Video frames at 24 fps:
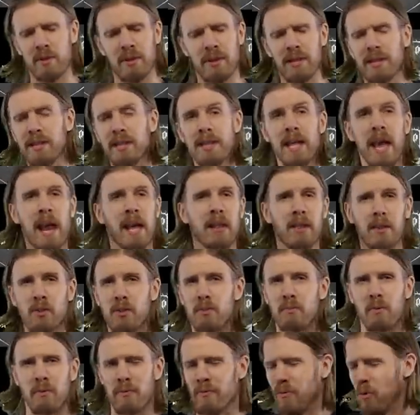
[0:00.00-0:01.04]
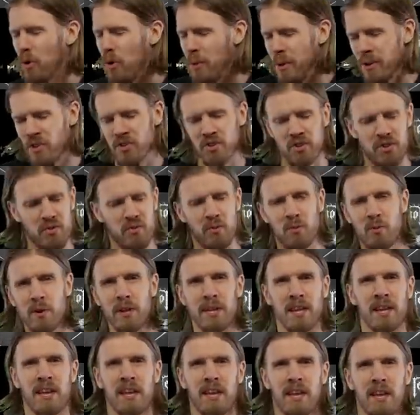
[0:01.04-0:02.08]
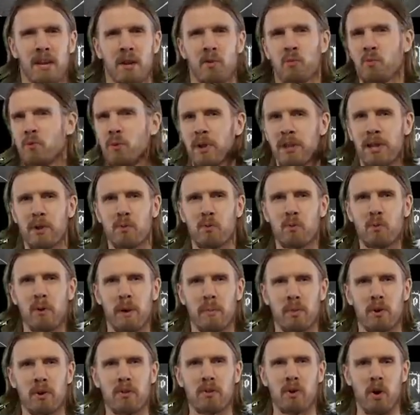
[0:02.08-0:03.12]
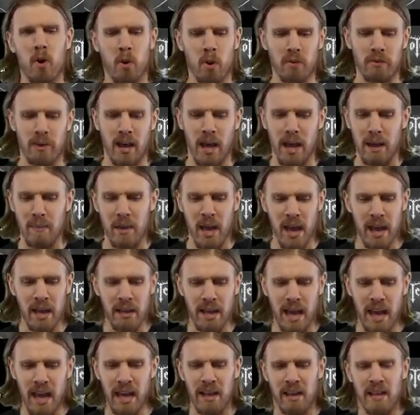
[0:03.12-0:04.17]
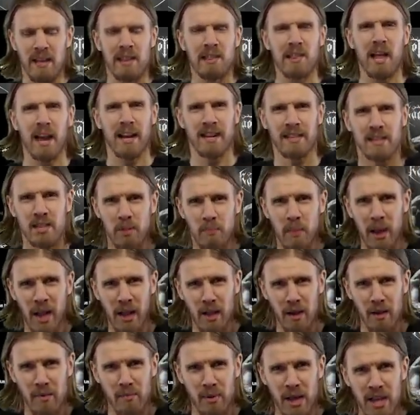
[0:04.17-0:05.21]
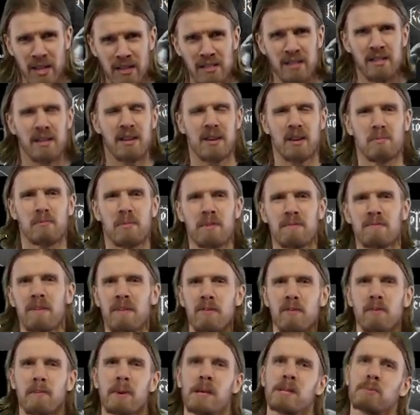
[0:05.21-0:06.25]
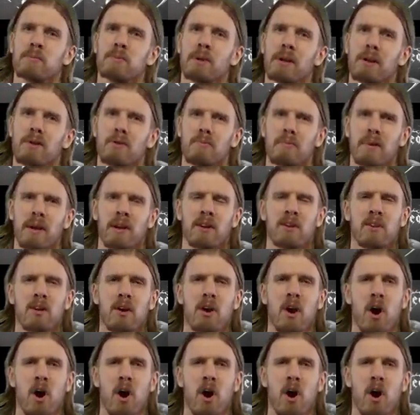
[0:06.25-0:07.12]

nailing the performance, just really, really ripping her the whole time. And hey, Linus is back on bass. My favorite bass player in metal.